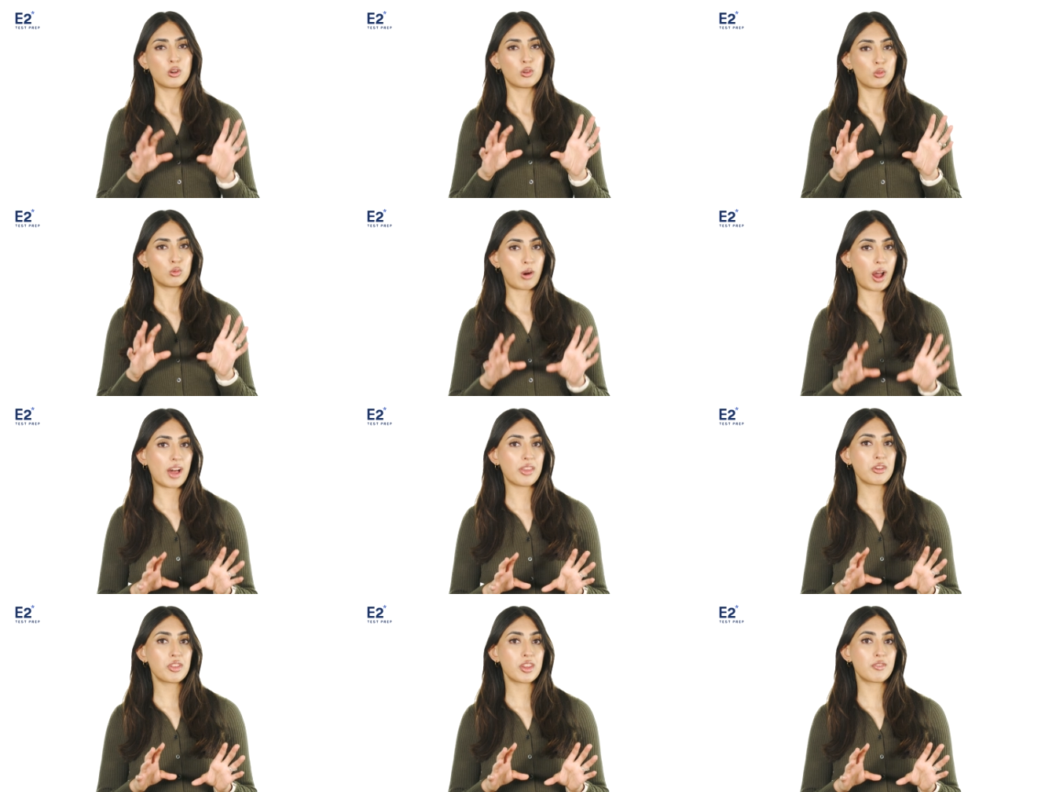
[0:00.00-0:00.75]

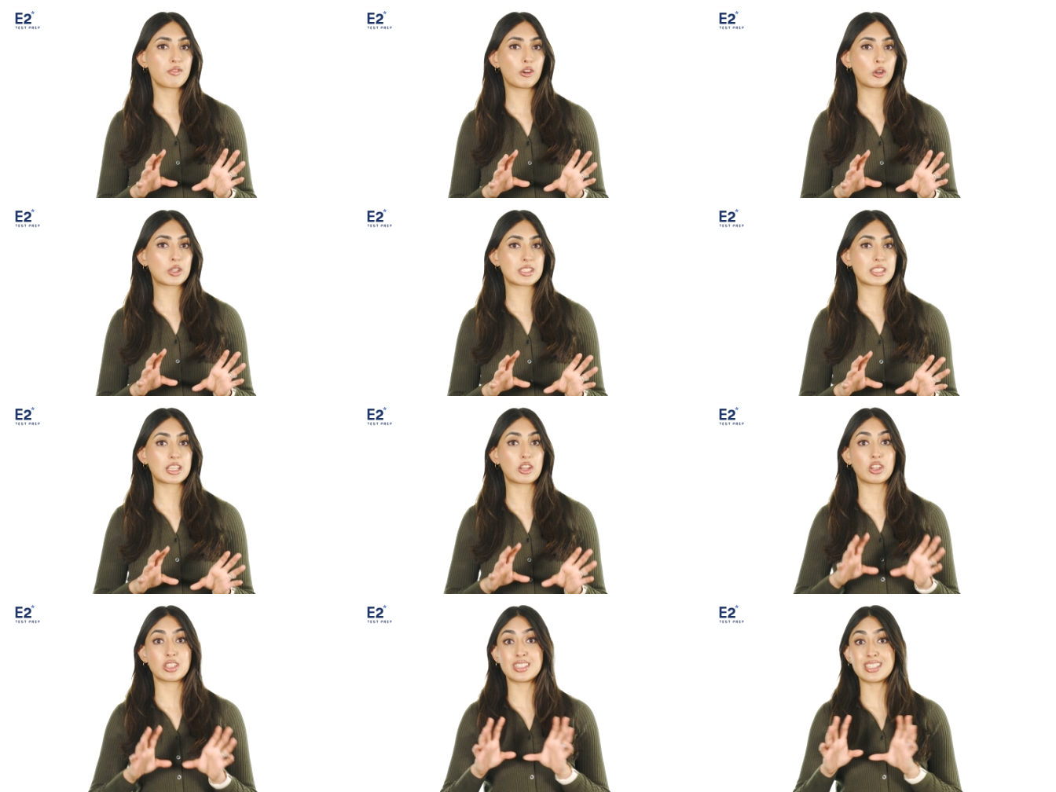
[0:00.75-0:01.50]
Rather than
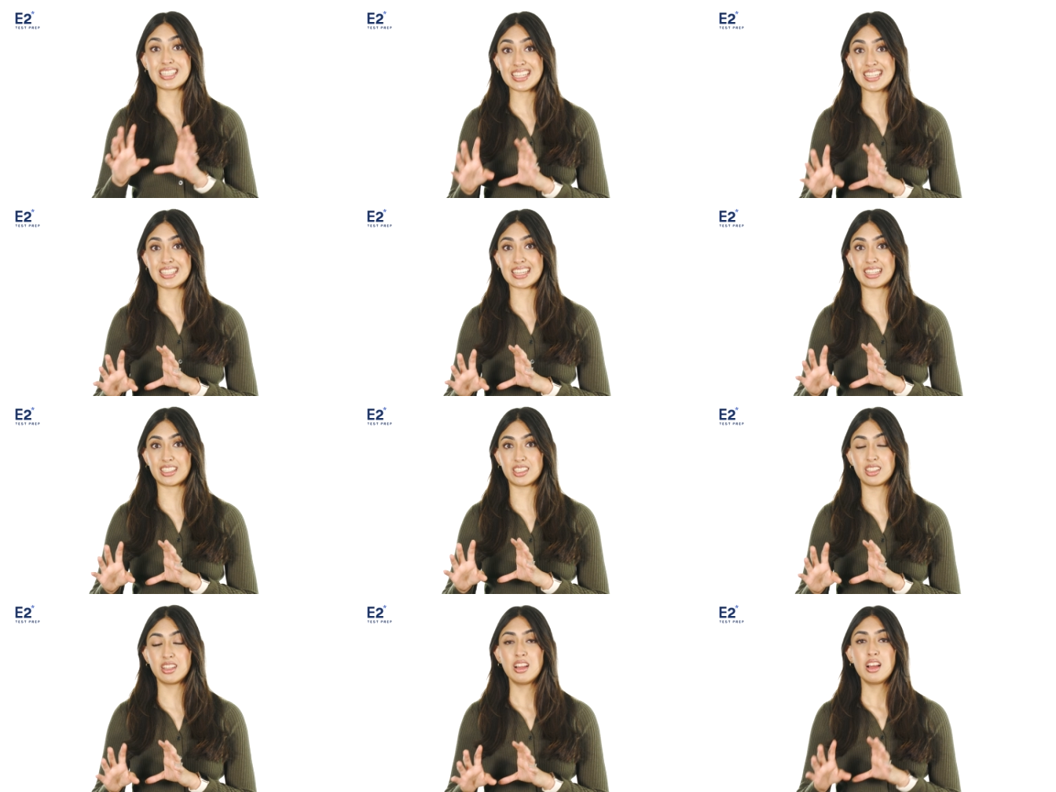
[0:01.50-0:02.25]
focusing on
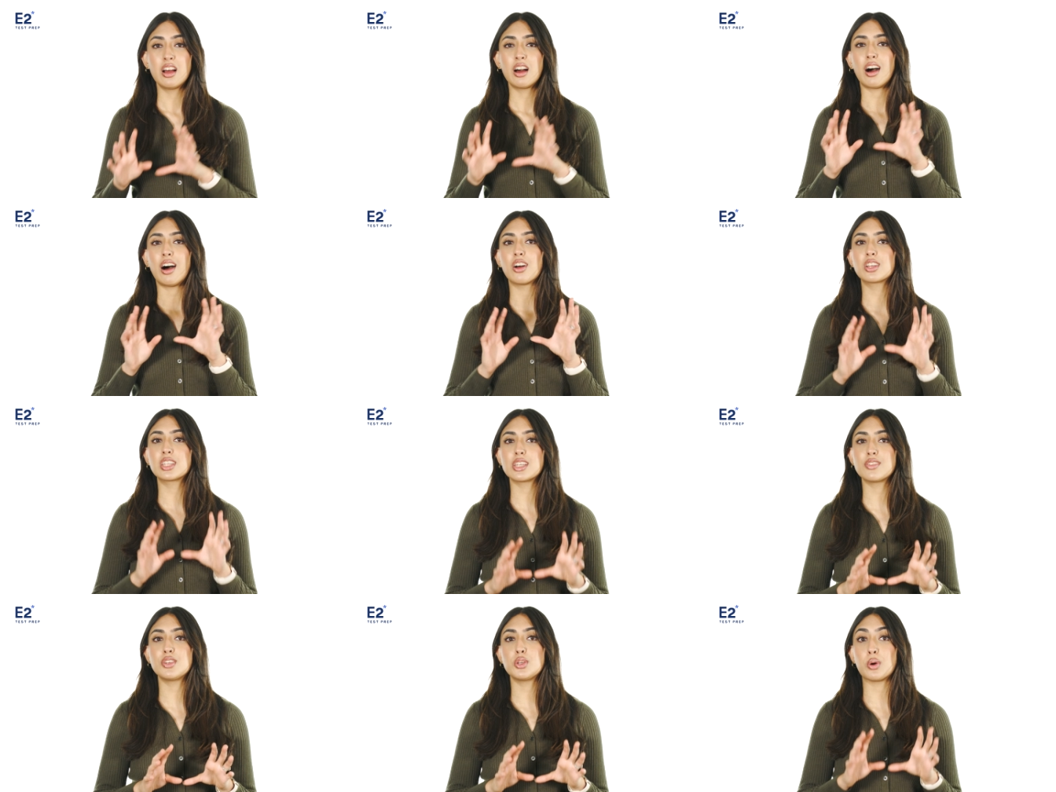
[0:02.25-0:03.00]
detail, I'll
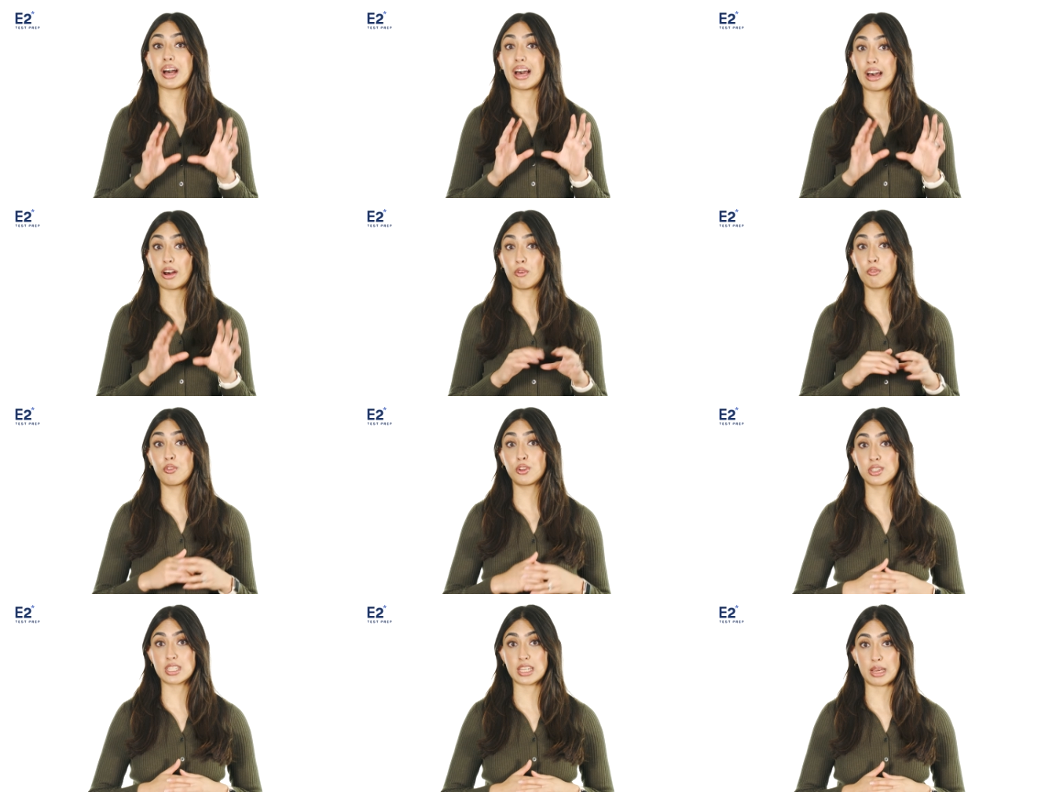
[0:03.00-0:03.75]
give you a
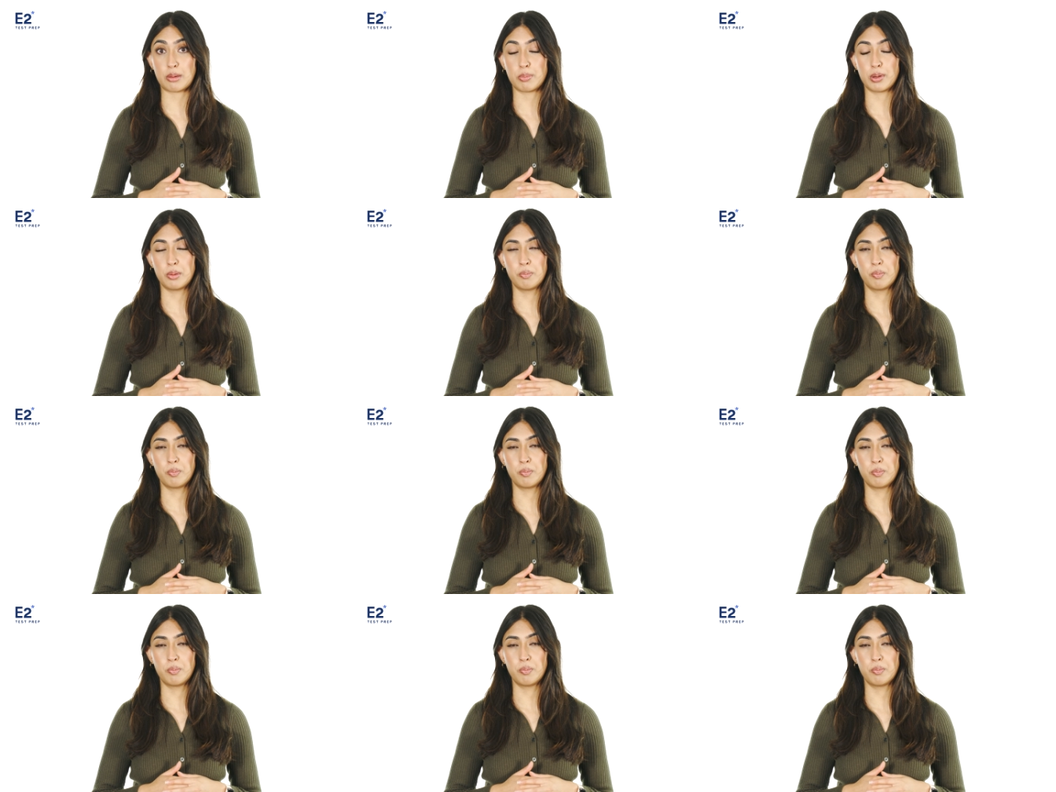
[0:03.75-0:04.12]
helpful tip.